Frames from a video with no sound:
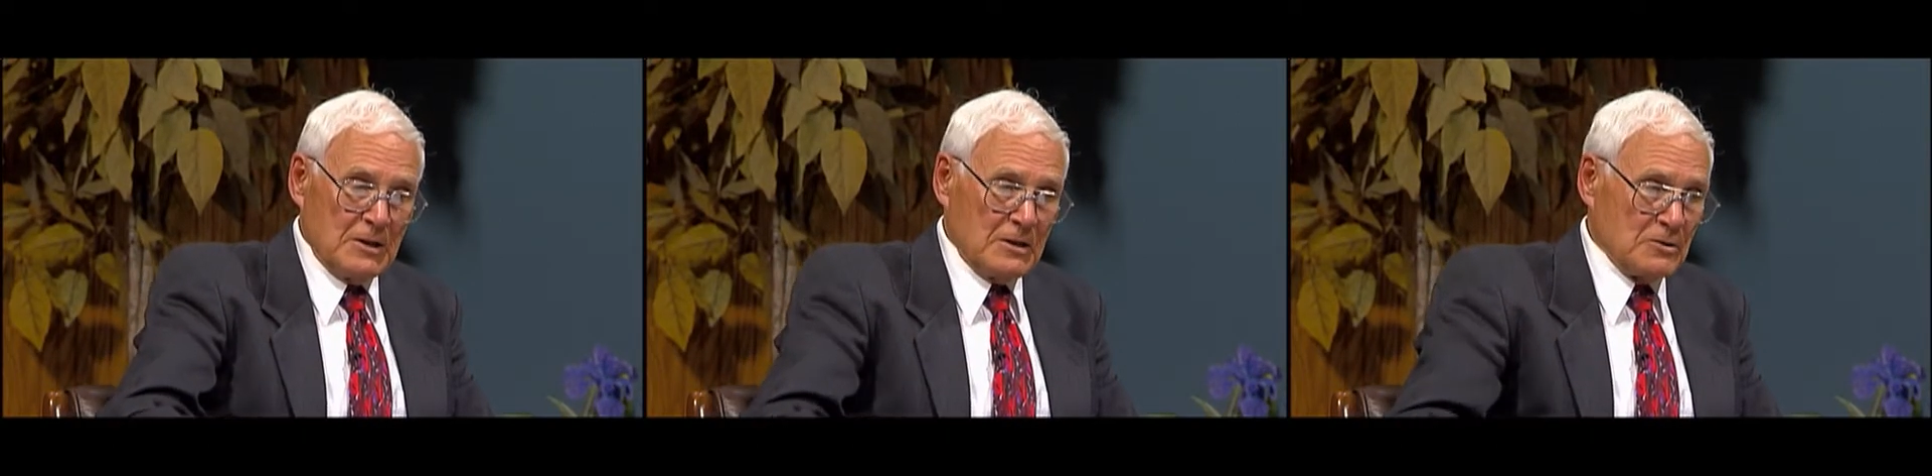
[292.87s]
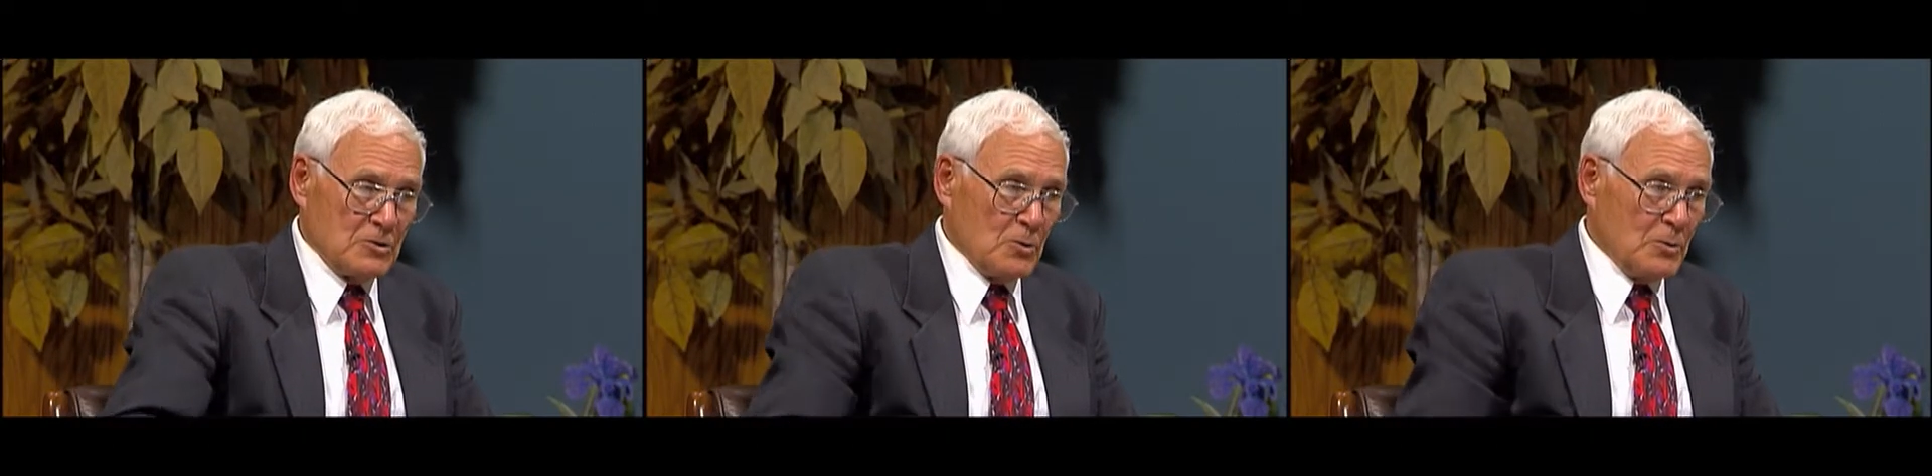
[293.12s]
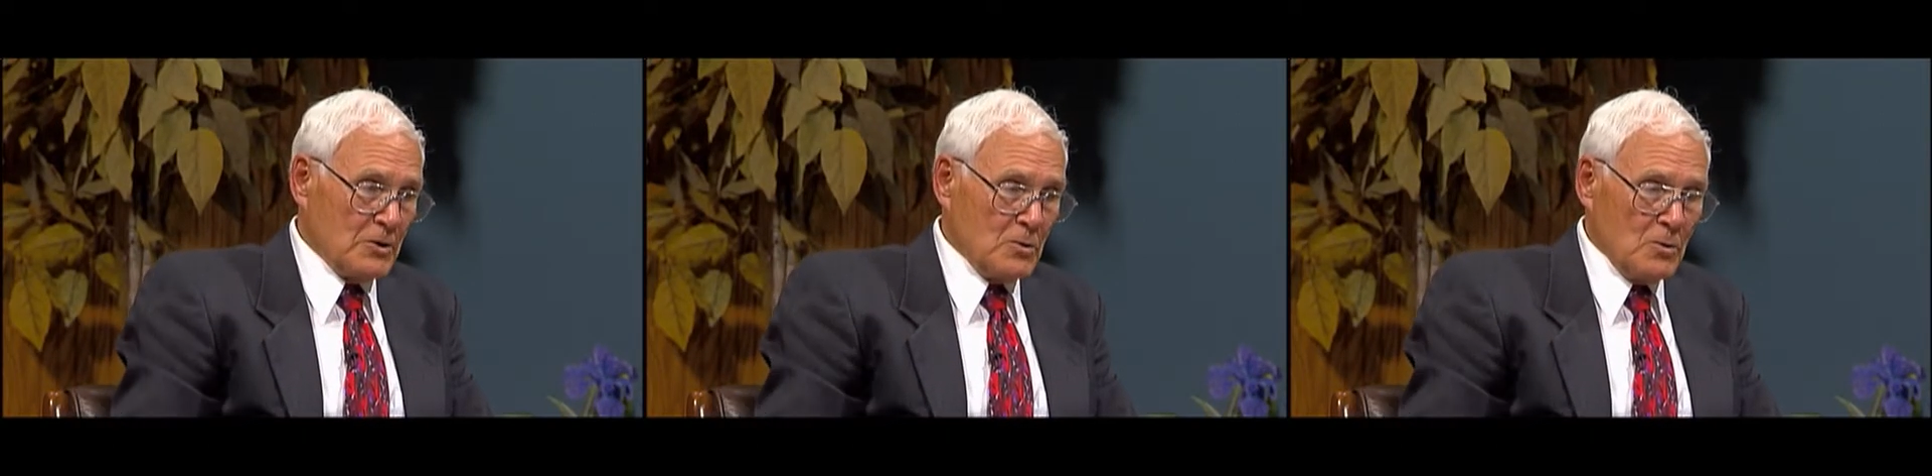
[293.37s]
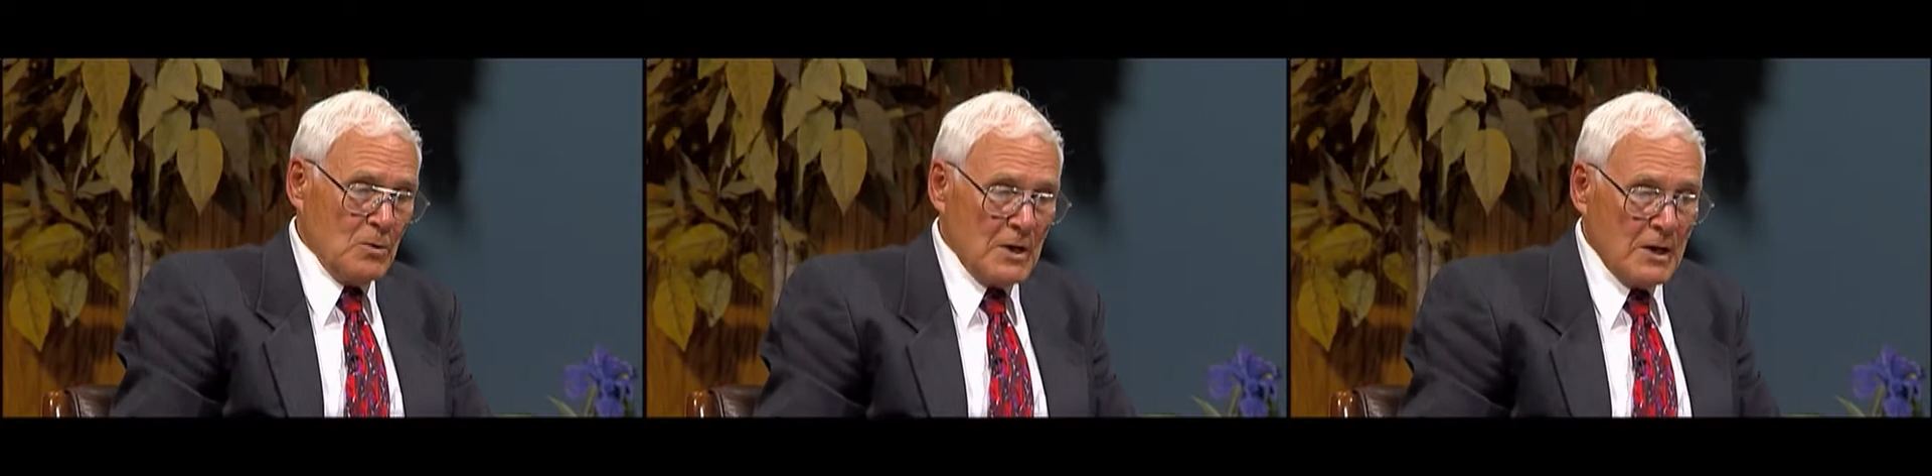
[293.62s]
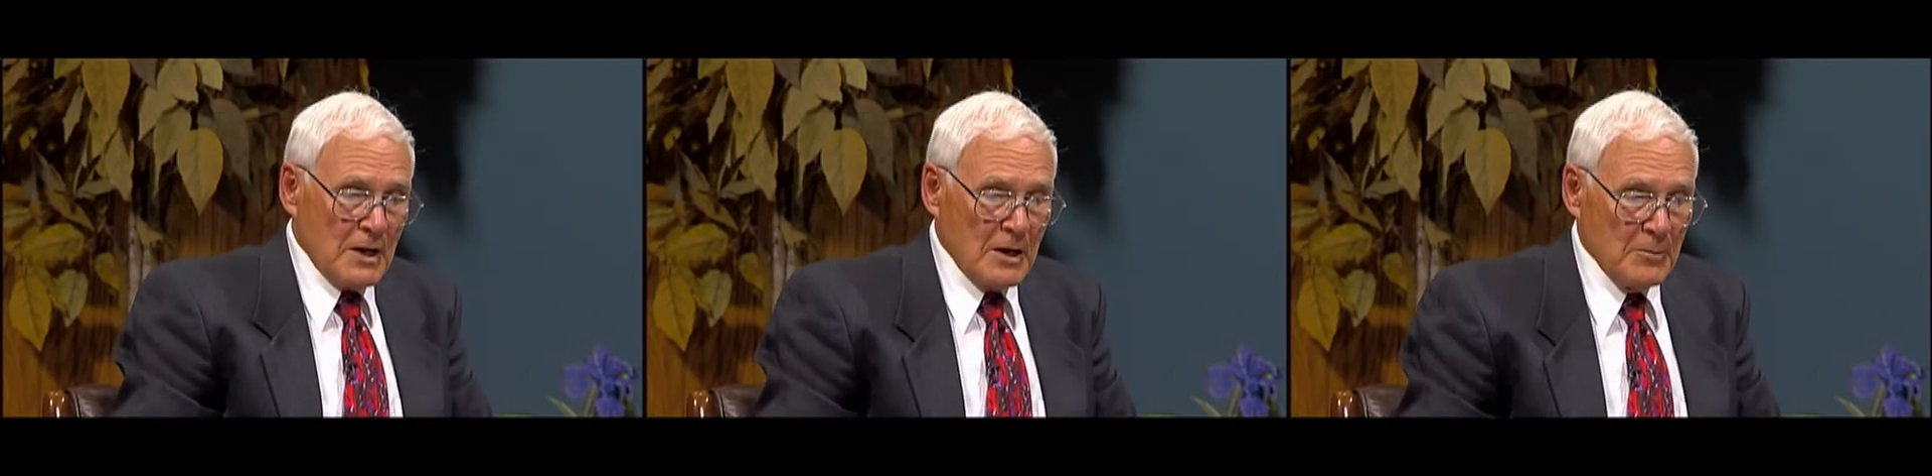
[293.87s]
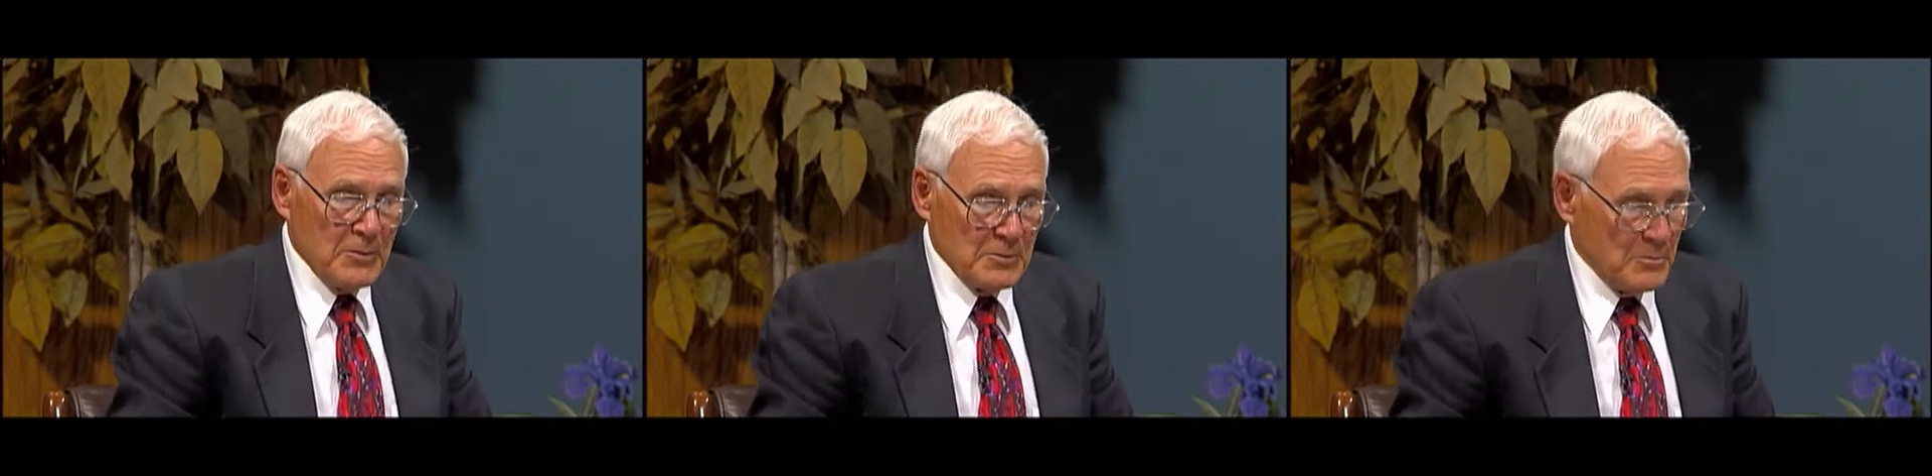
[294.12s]
And so we go
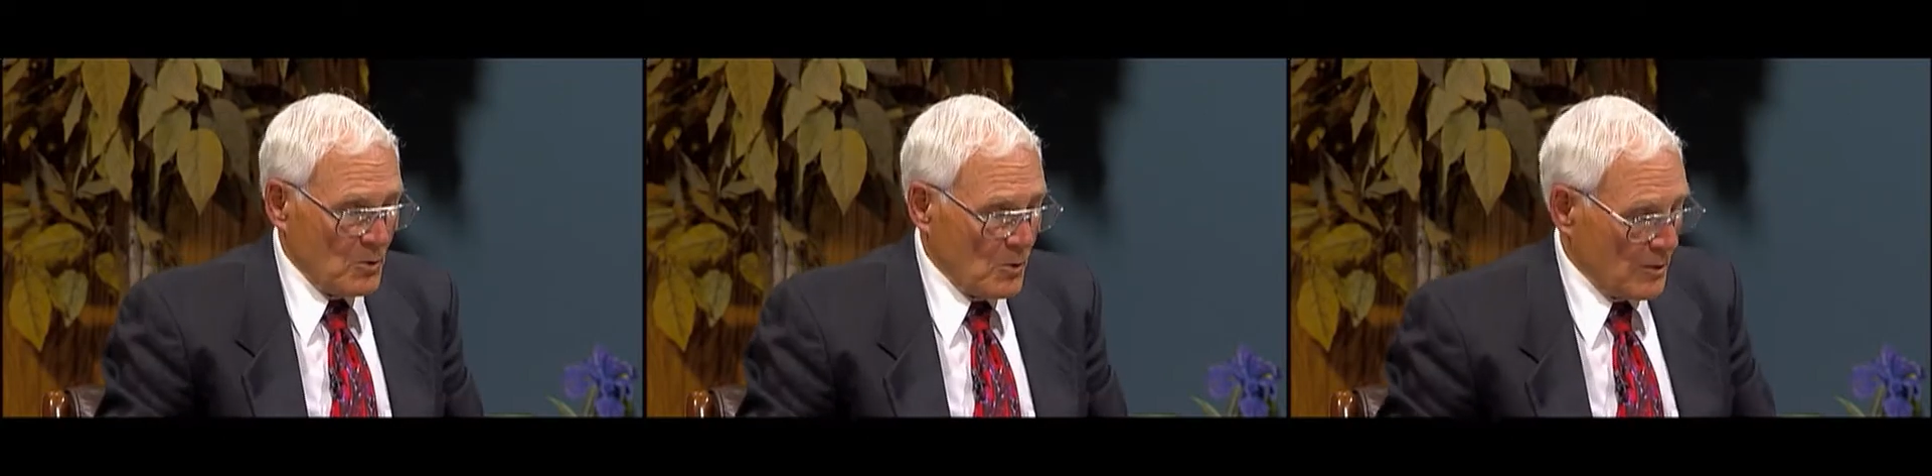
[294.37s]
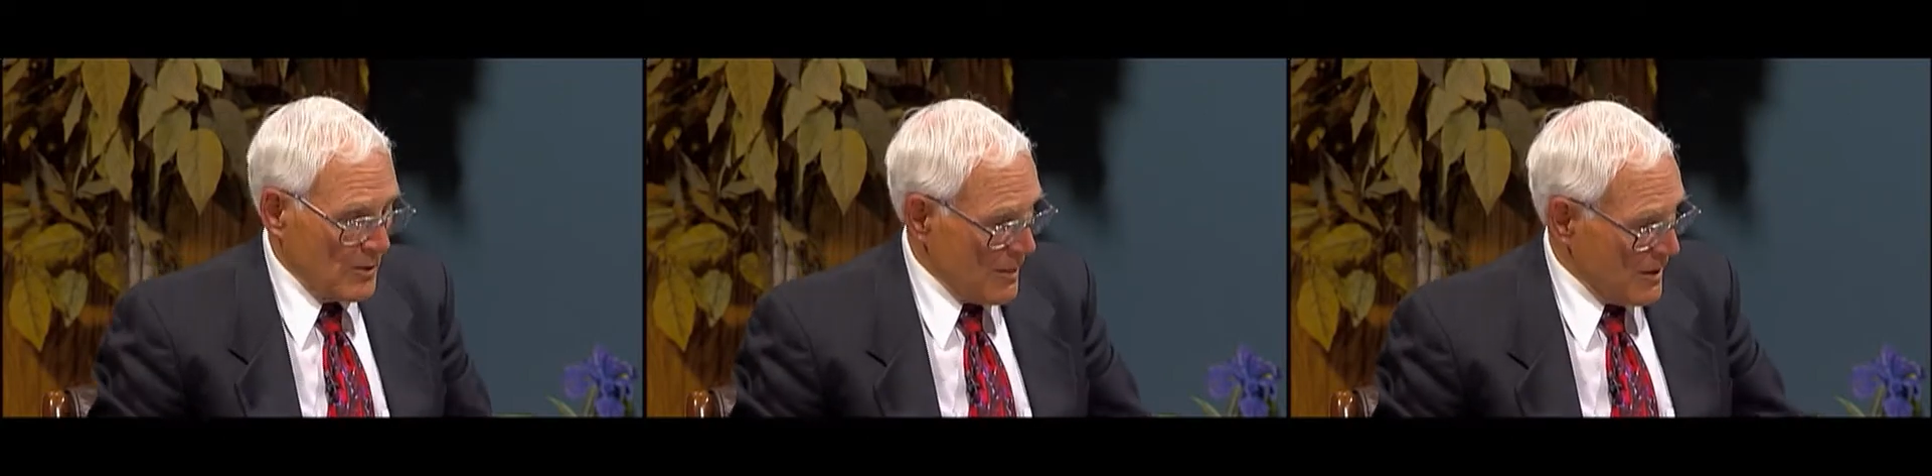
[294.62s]
a bit more.